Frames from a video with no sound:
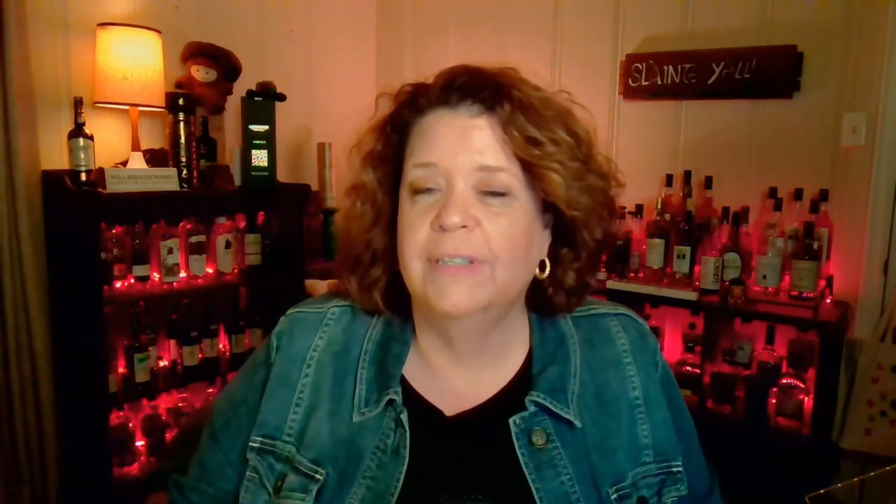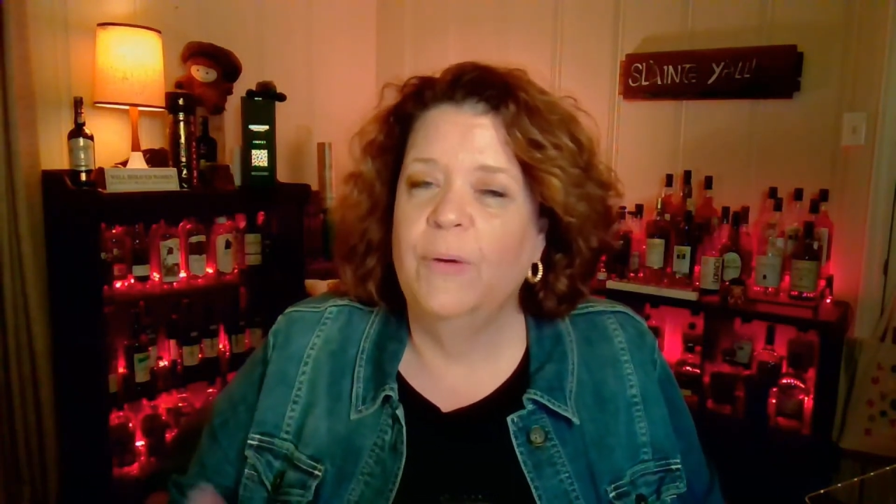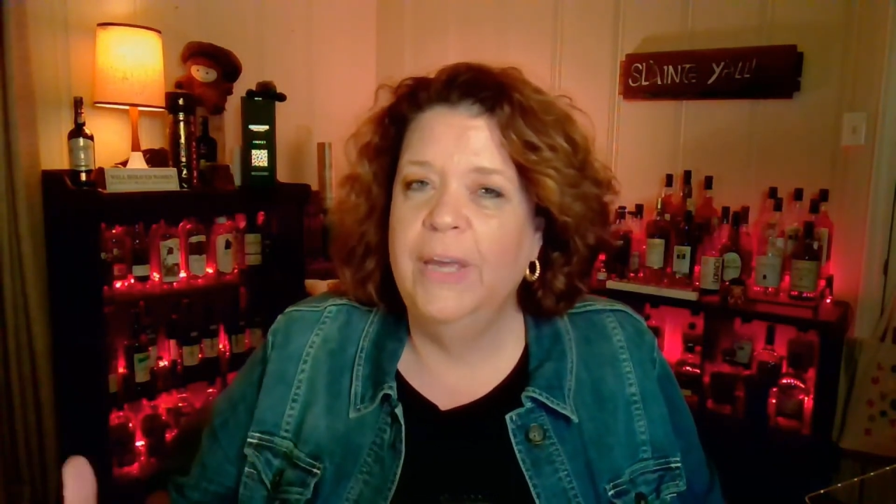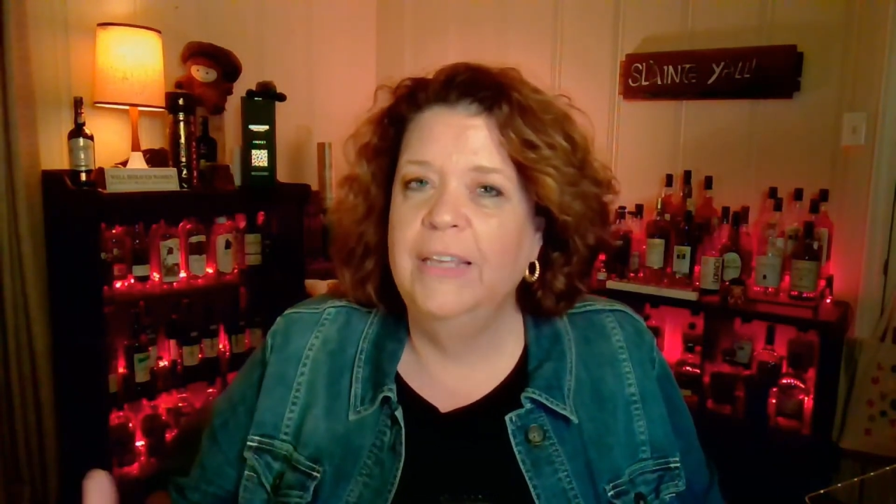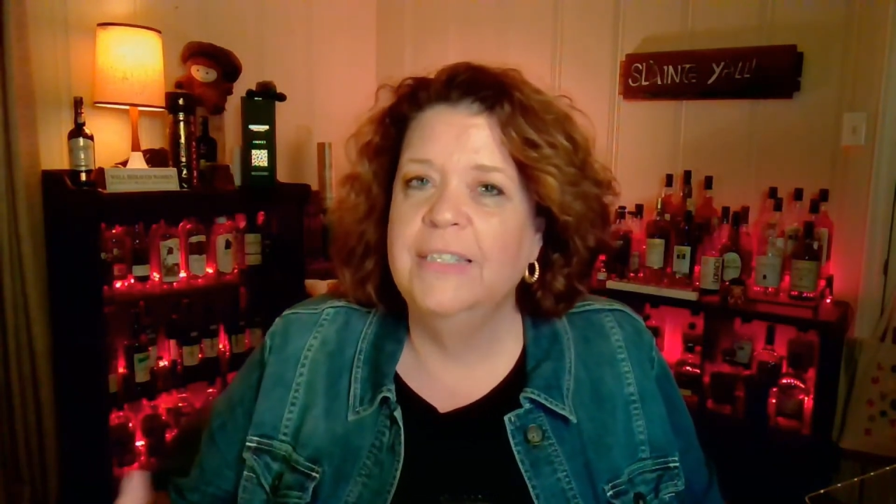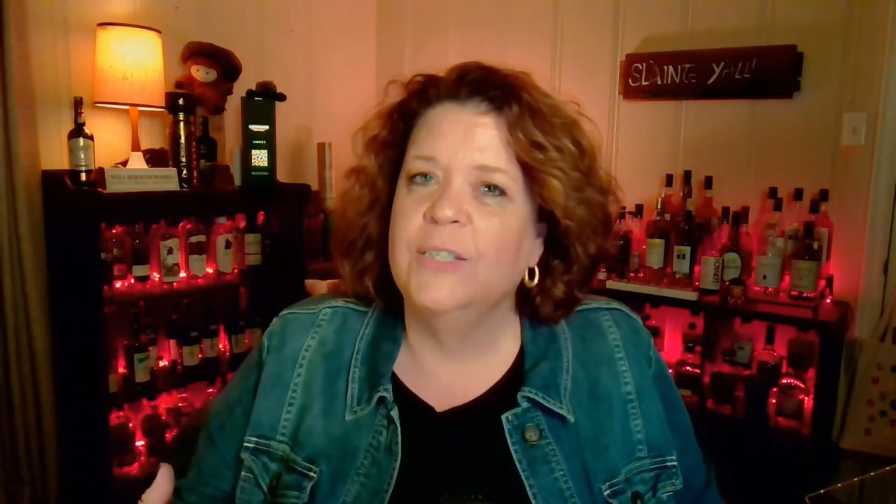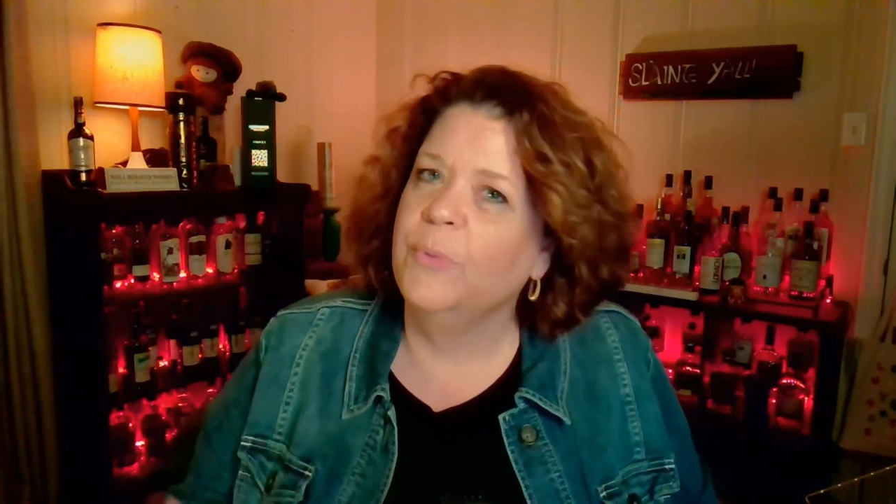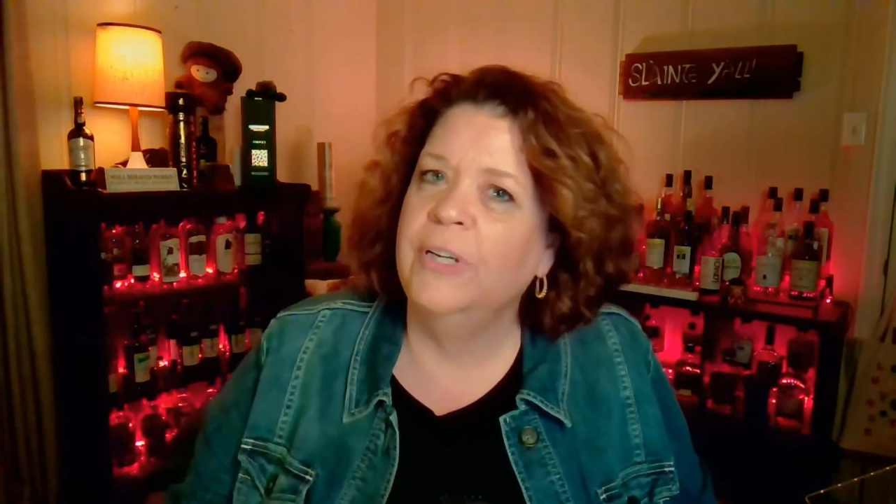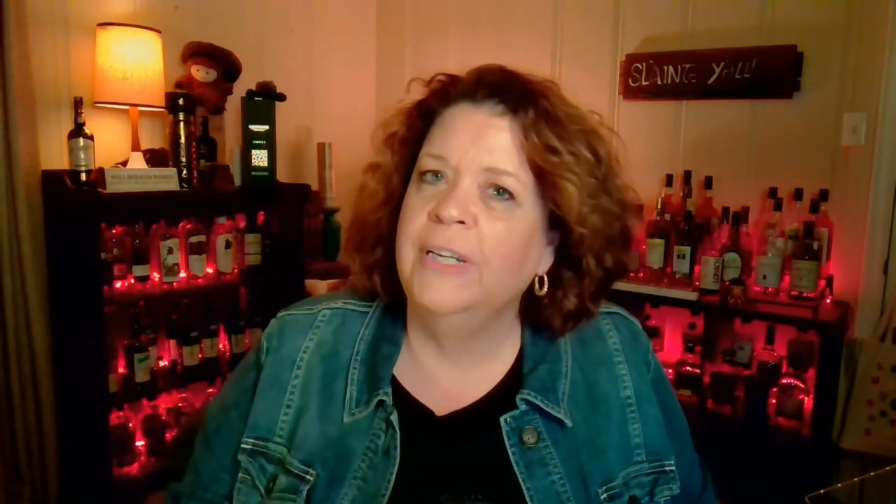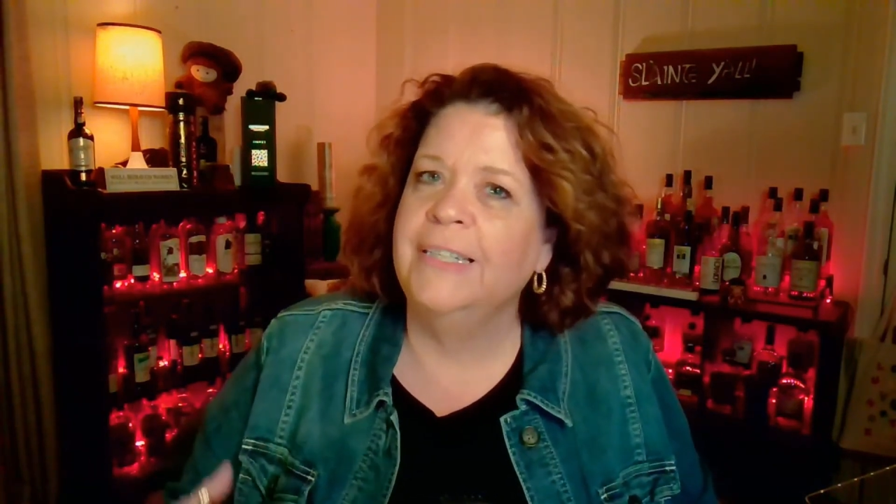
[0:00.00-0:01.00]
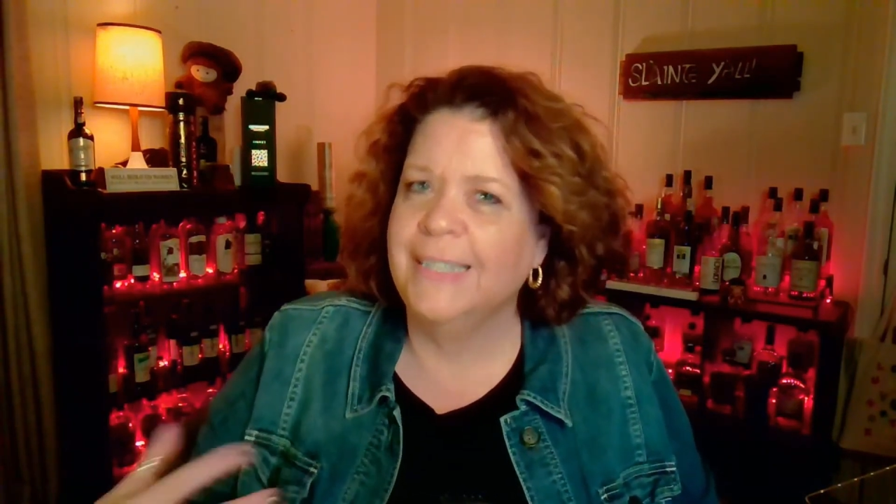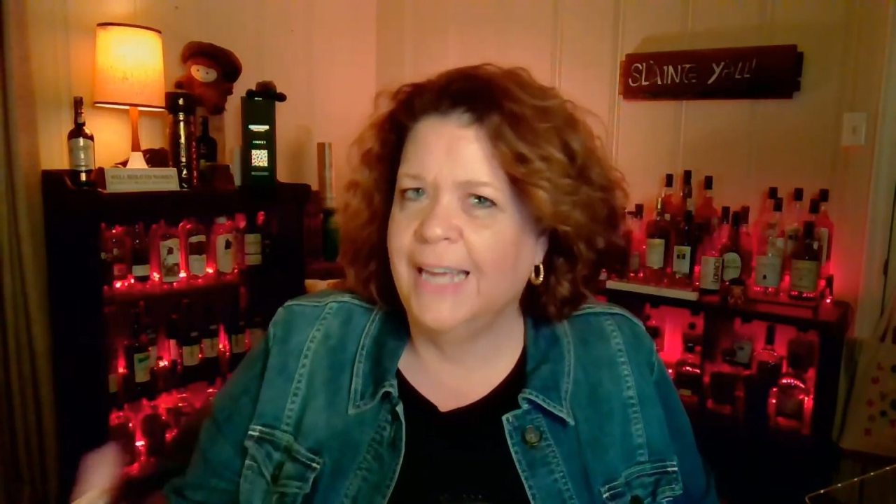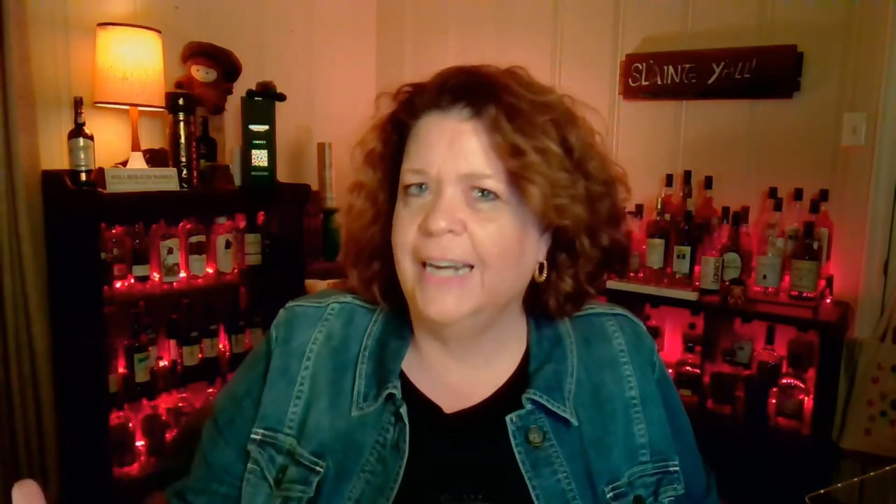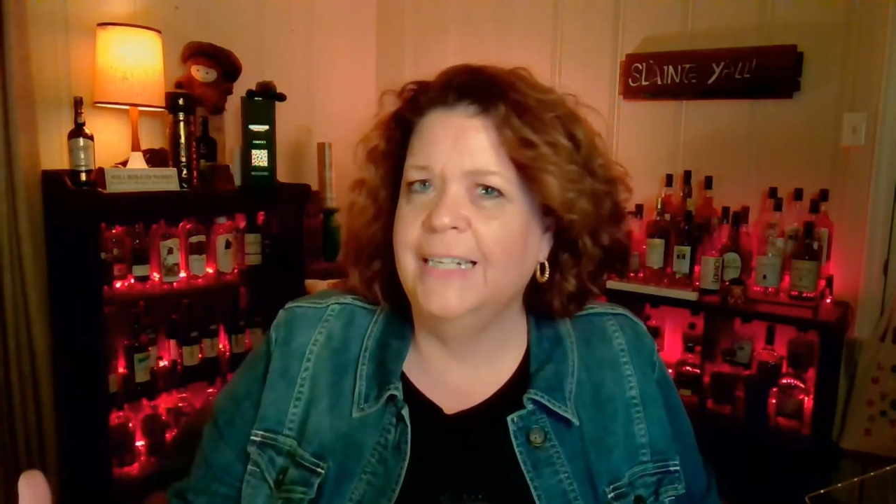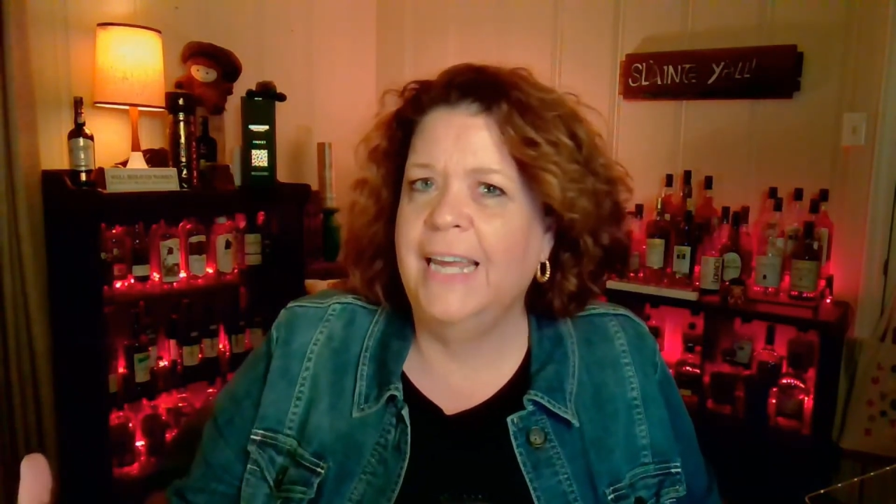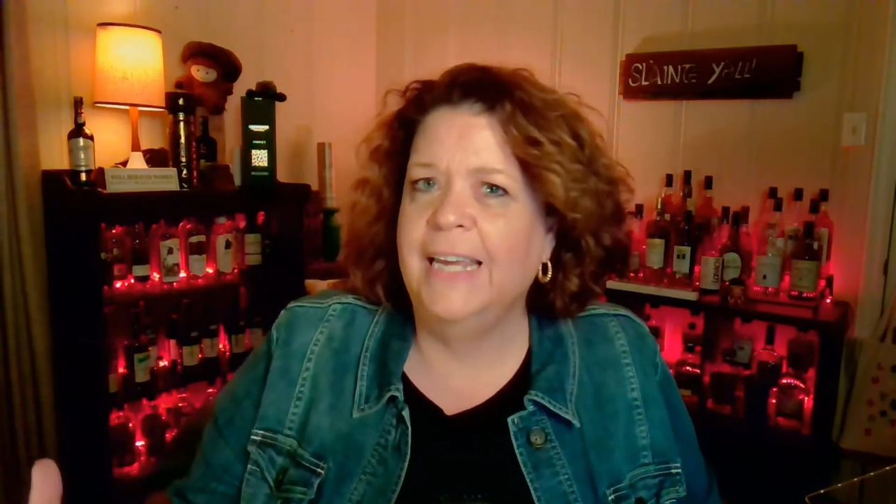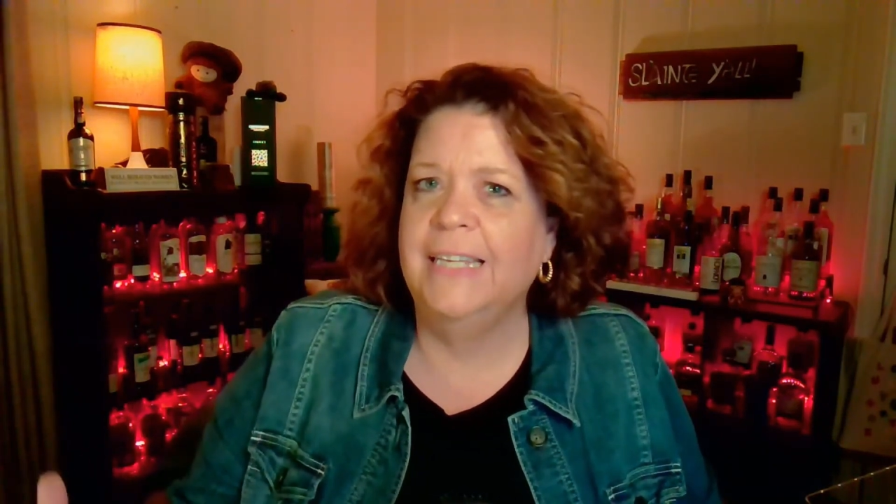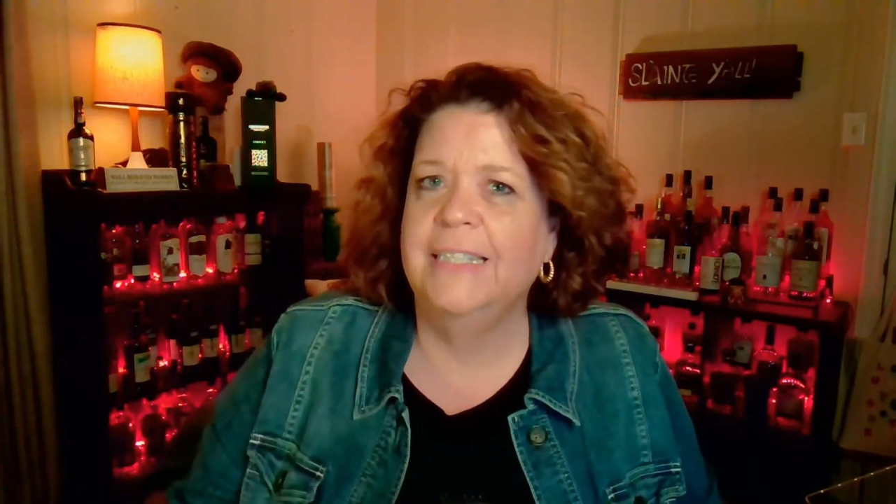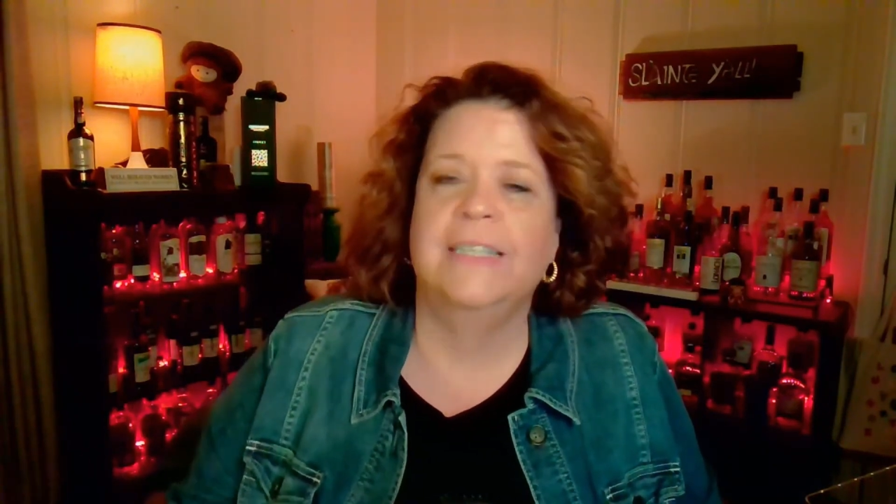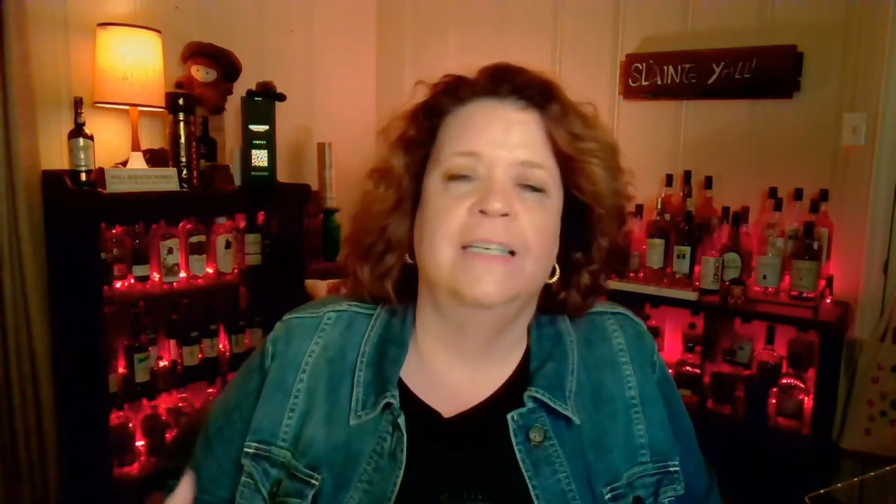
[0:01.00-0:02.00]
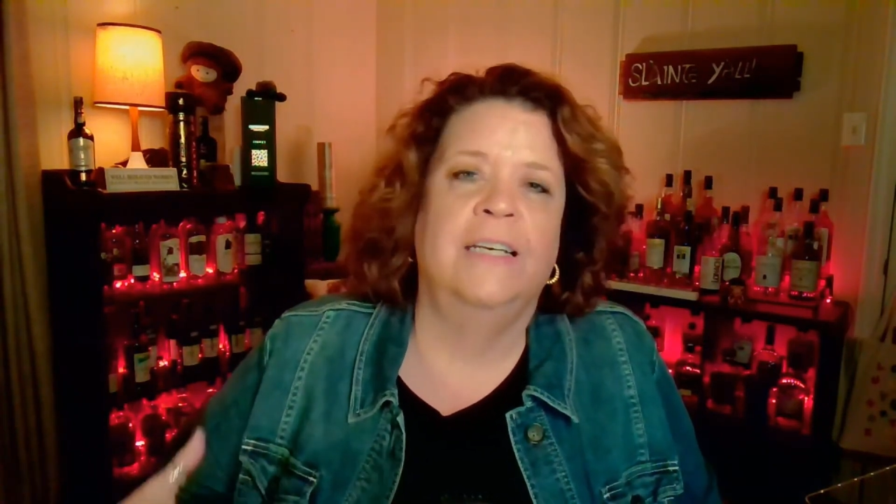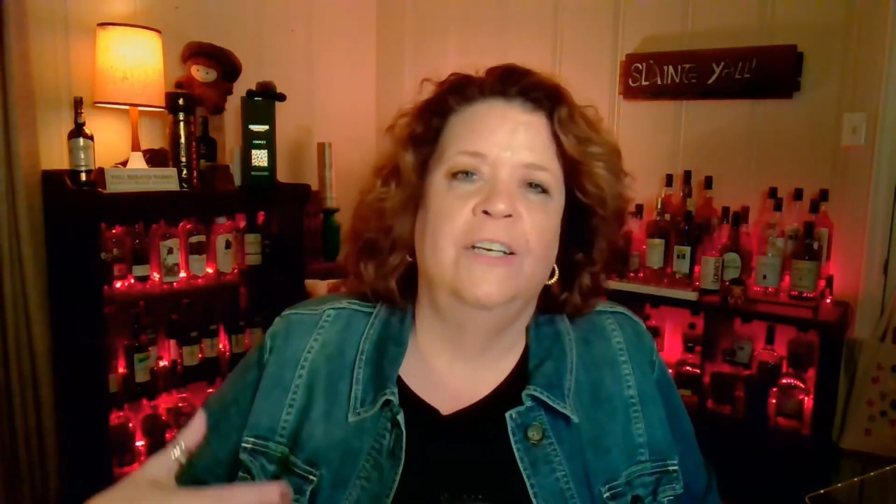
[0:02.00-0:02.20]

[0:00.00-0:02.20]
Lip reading: That way someone's got a taste